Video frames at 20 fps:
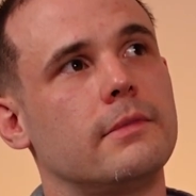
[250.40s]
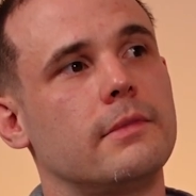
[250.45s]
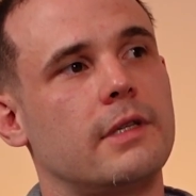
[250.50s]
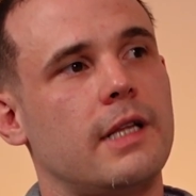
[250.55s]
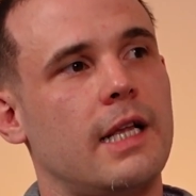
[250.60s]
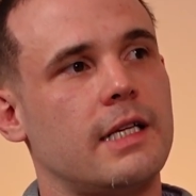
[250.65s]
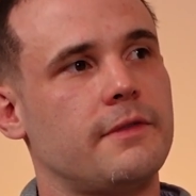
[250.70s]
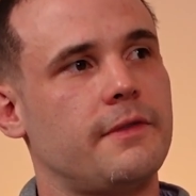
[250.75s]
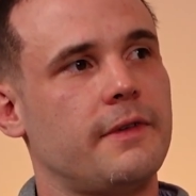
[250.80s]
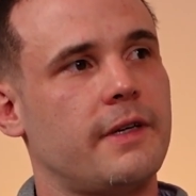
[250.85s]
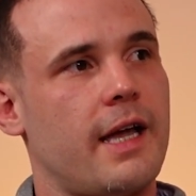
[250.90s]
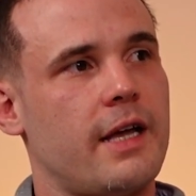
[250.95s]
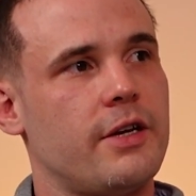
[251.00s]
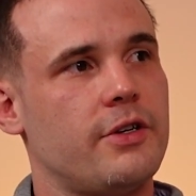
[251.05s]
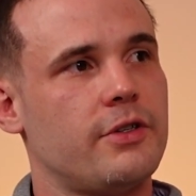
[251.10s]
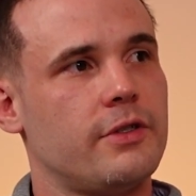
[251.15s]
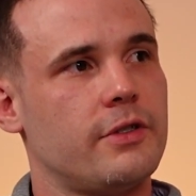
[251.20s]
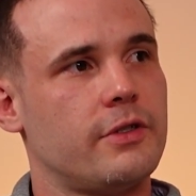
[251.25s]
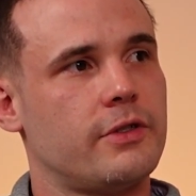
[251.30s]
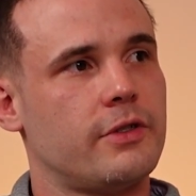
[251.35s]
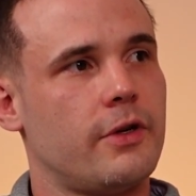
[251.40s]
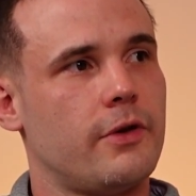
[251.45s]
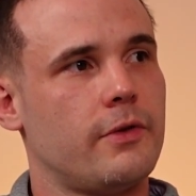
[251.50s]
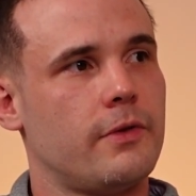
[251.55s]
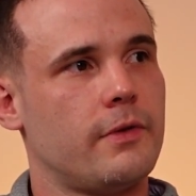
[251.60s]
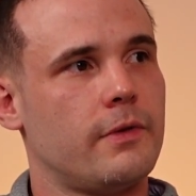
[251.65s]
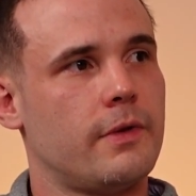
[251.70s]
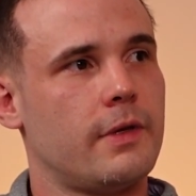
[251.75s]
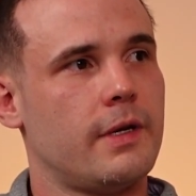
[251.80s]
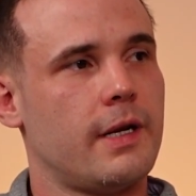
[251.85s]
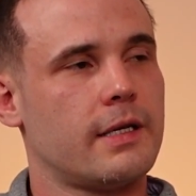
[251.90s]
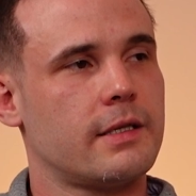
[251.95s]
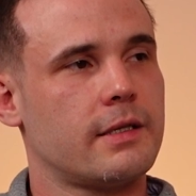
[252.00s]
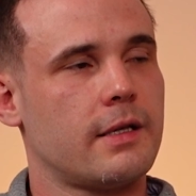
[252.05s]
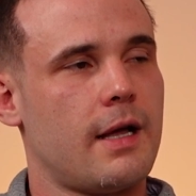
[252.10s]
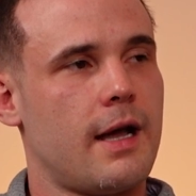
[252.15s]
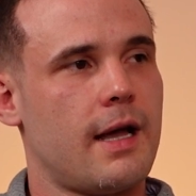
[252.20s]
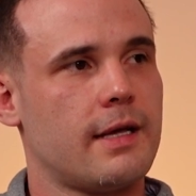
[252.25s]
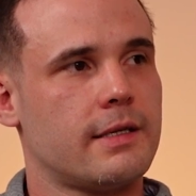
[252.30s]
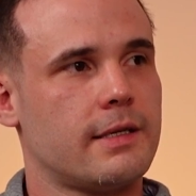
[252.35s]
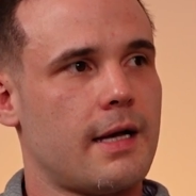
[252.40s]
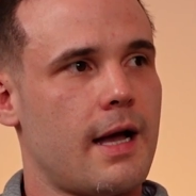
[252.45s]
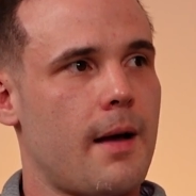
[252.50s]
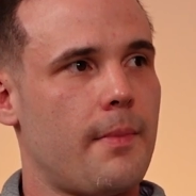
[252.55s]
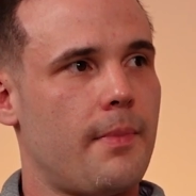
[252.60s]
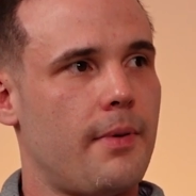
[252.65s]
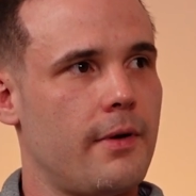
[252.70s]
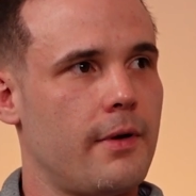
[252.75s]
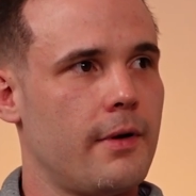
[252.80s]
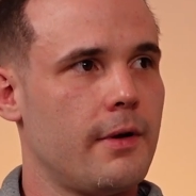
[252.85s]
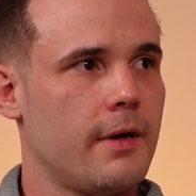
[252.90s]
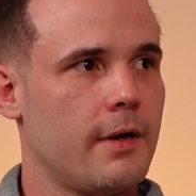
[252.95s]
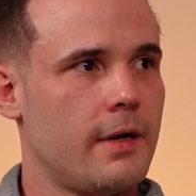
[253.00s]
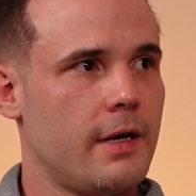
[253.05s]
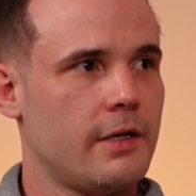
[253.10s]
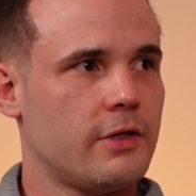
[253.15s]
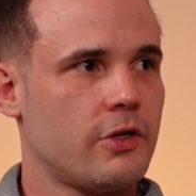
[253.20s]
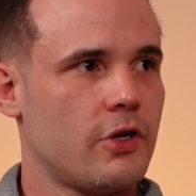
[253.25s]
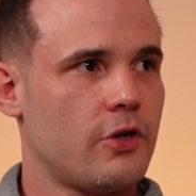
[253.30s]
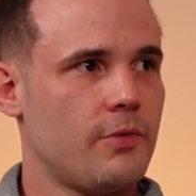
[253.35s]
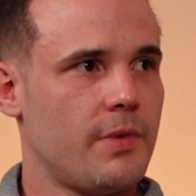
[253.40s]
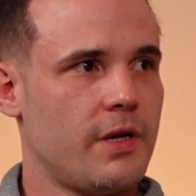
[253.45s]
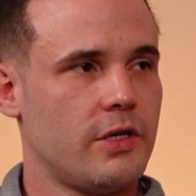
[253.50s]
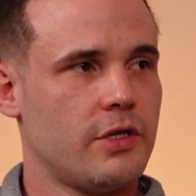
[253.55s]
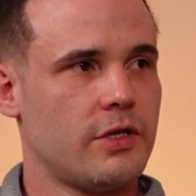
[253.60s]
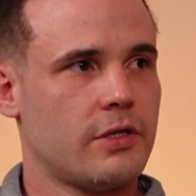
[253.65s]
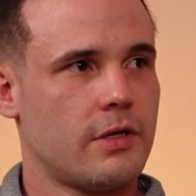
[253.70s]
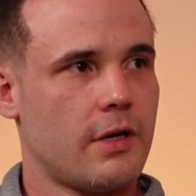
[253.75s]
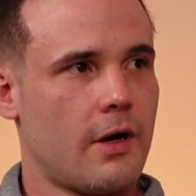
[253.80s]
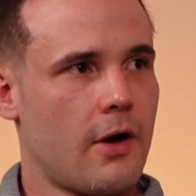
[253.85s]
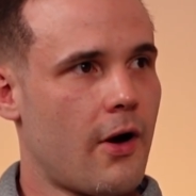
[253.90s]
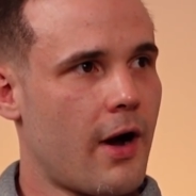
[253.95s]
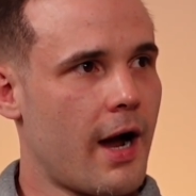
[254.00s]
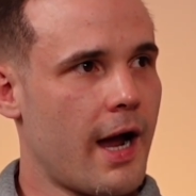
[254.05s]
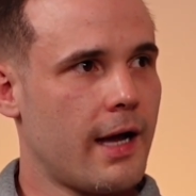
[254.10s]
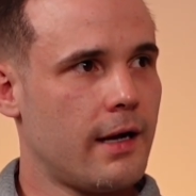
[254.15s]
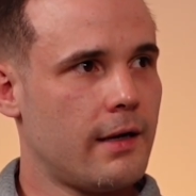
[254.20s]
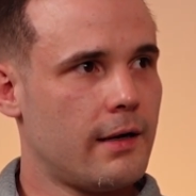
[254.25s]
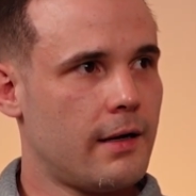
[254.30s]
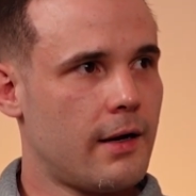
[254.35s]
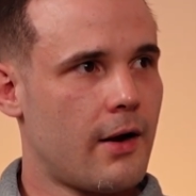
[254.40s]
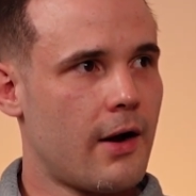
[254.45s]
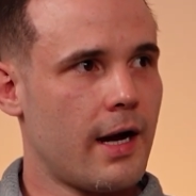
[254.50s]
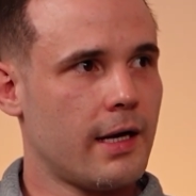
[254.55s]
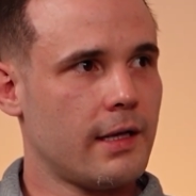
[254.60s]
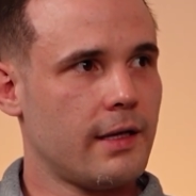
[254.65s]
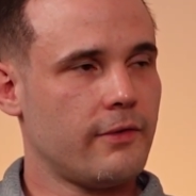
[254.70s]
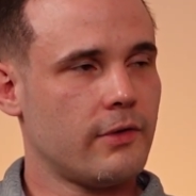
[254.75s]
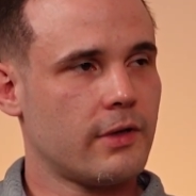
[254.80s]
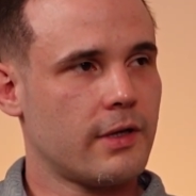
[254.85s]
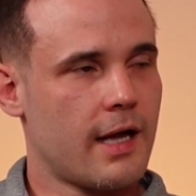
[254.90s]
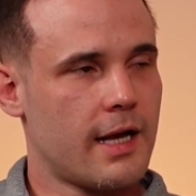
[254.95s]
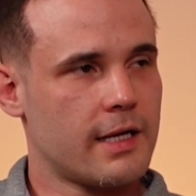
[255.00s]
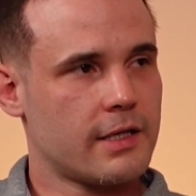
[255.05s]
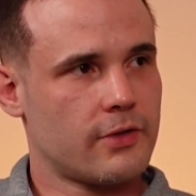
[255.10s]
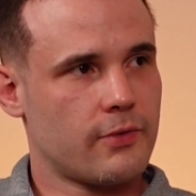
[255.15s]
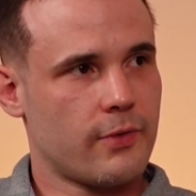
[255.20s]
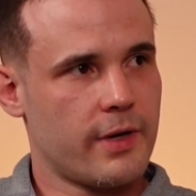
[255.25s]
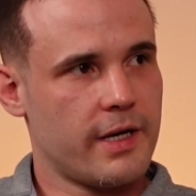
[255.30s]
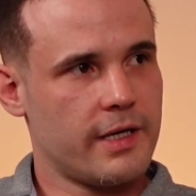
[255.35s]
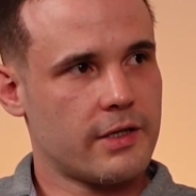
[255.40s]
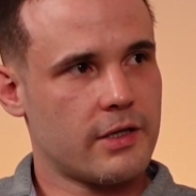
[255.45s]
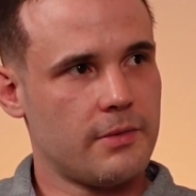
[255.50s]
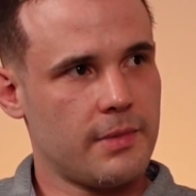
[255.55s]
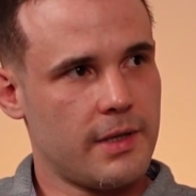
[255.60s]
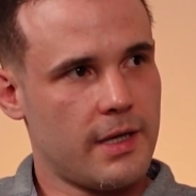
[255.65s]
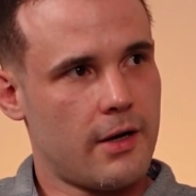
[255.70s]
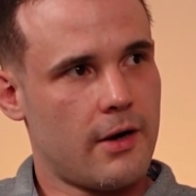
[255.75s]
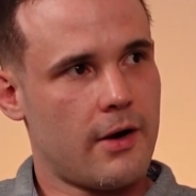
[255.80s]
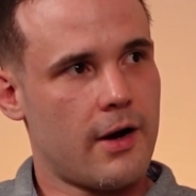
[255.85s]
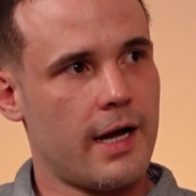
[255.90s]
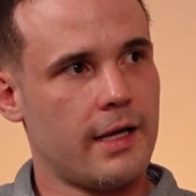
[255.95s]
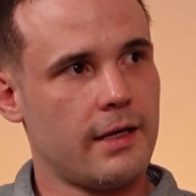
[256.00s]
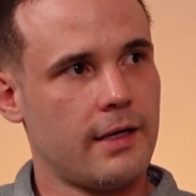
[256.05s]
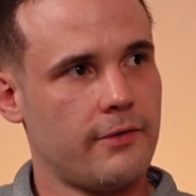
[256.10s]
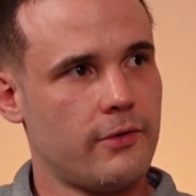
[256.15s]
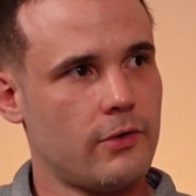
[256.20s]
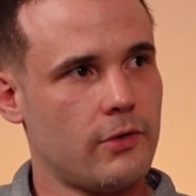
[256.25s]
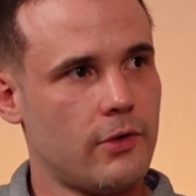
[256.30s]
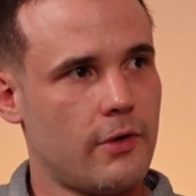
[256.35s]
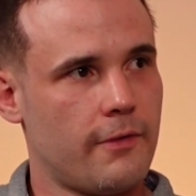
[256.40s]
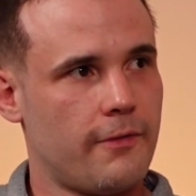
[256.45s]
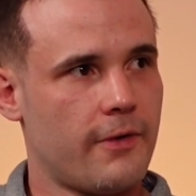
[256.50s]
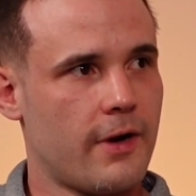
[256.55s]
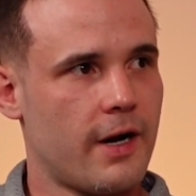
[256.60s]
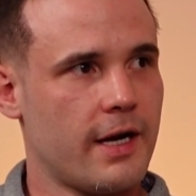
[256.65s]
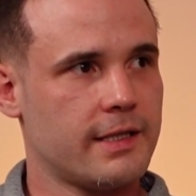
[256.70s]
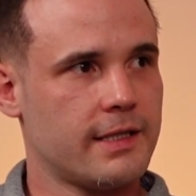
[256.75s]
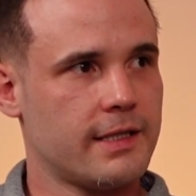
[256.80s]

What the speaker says: classification. So the next class up is going to be just a higher level. Class 3 is going to be a higher level of fire